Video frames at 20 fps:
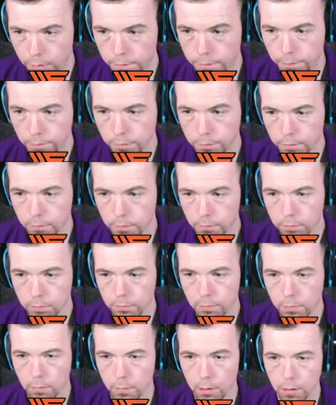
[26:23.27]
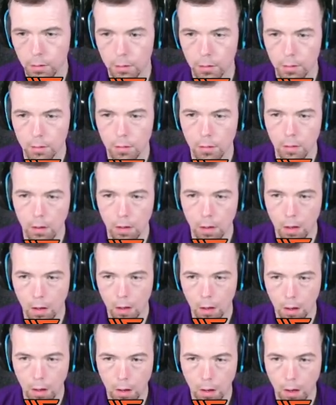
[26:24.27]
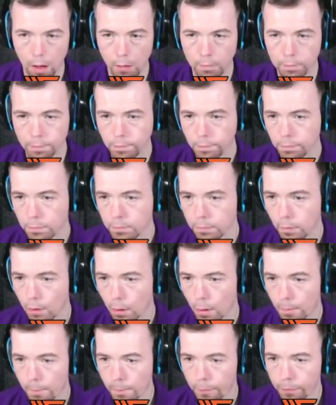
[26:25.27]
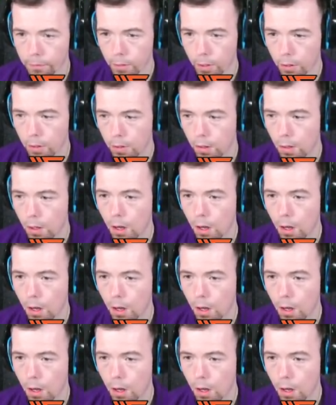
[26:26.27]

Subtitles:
Oh god, guys doing a ball roll. Fuck me, I never saw it.